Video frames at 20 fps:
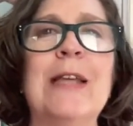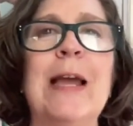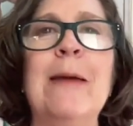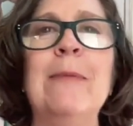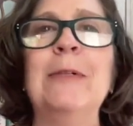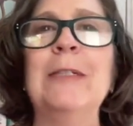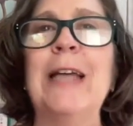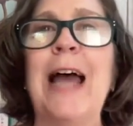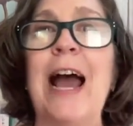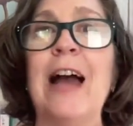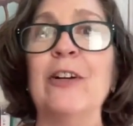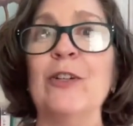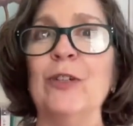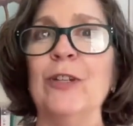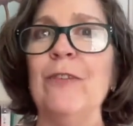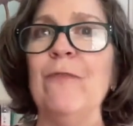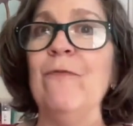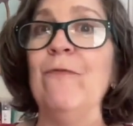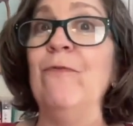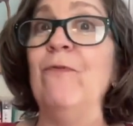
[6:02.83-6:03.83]
able to
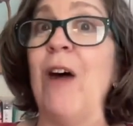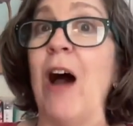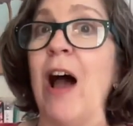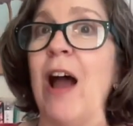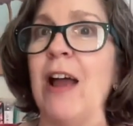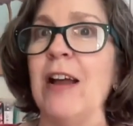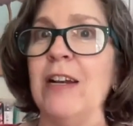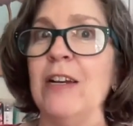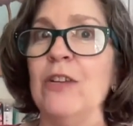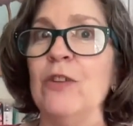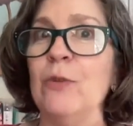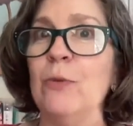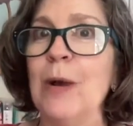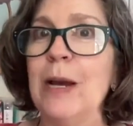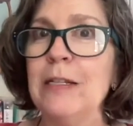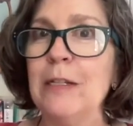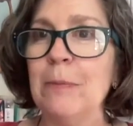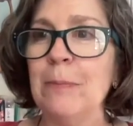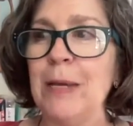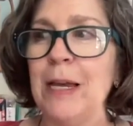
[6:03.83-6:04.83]
actually find the
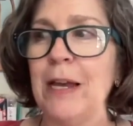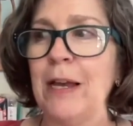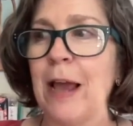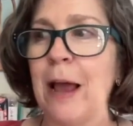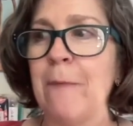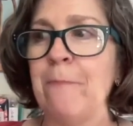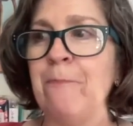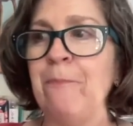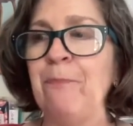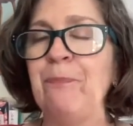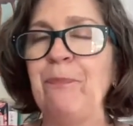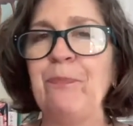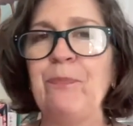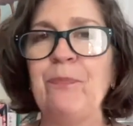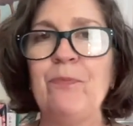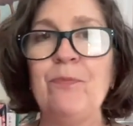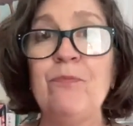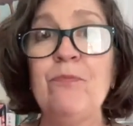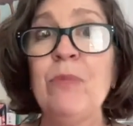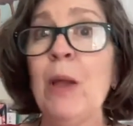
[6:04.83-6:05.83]
recipe again.
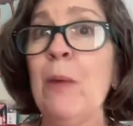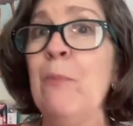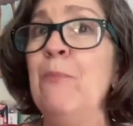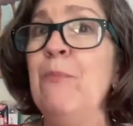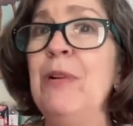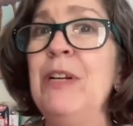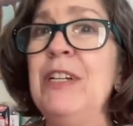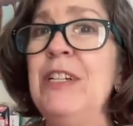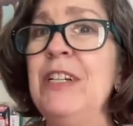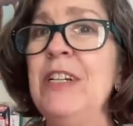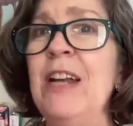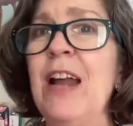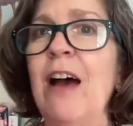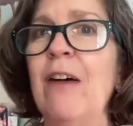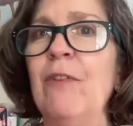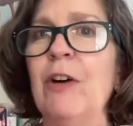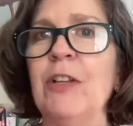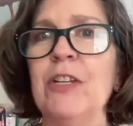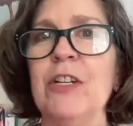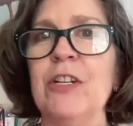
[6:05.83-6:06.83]
But it didn't have
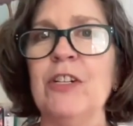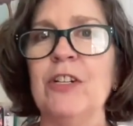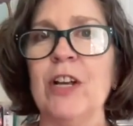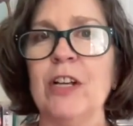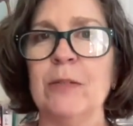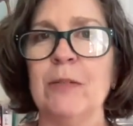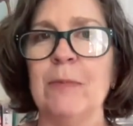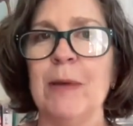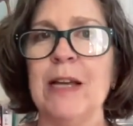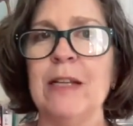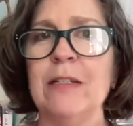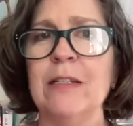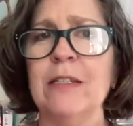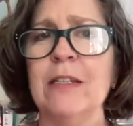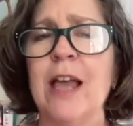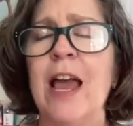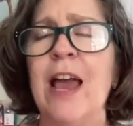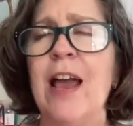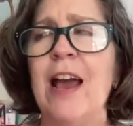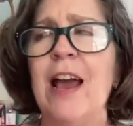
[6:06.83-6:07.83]
all the adjustments.
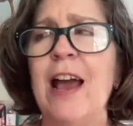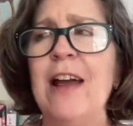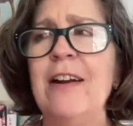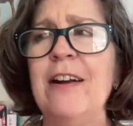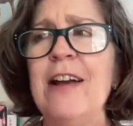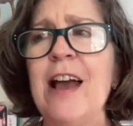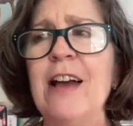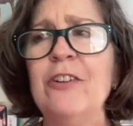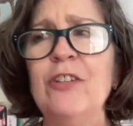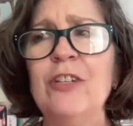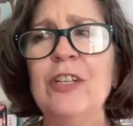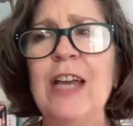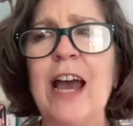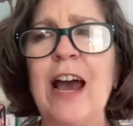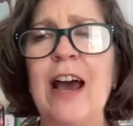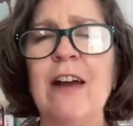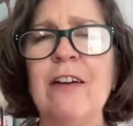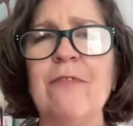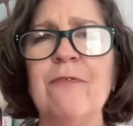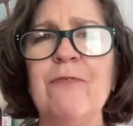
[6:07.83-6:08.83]
And it actually
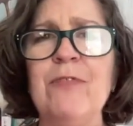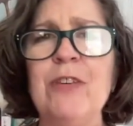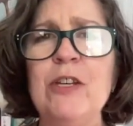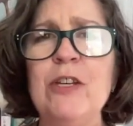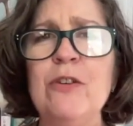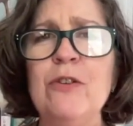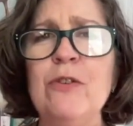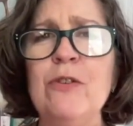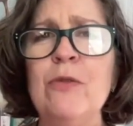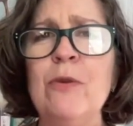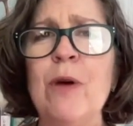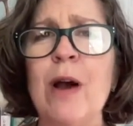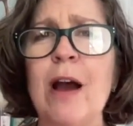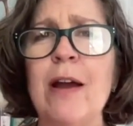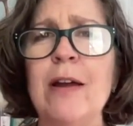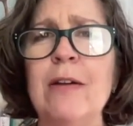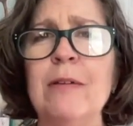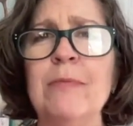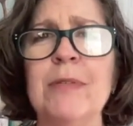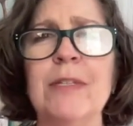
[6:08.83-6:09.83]
had a few
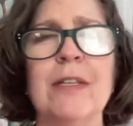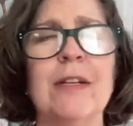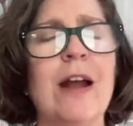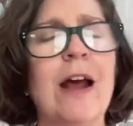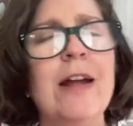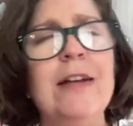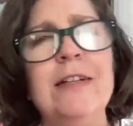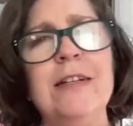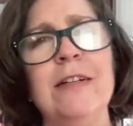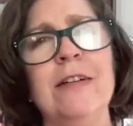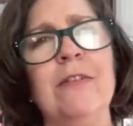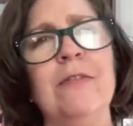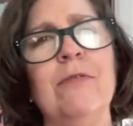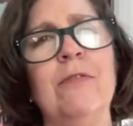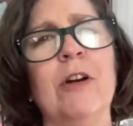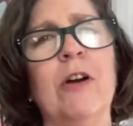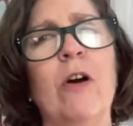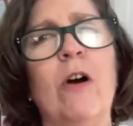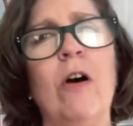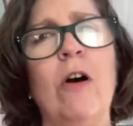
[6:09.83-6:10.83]
items that I didn't
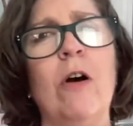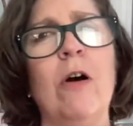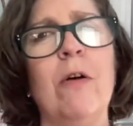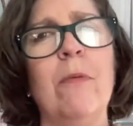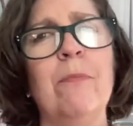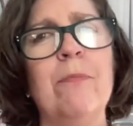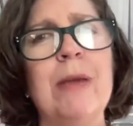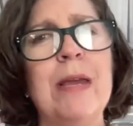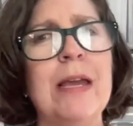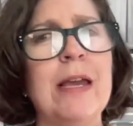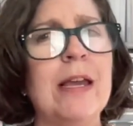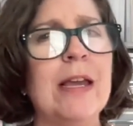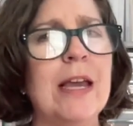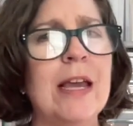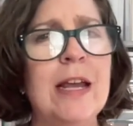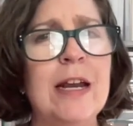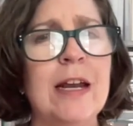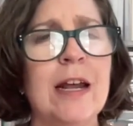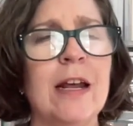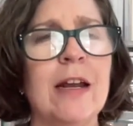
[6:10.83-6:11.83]
recall being
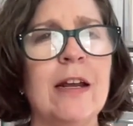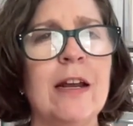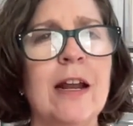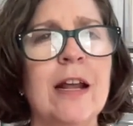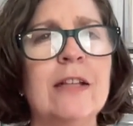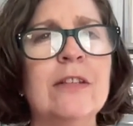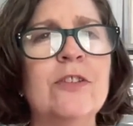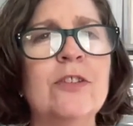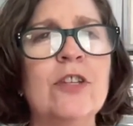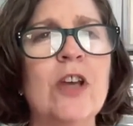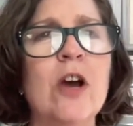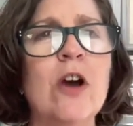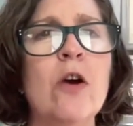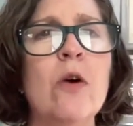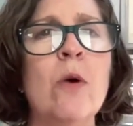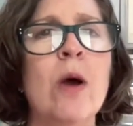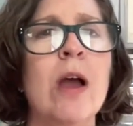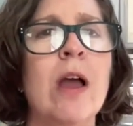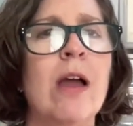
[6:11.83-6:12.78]
in it. And so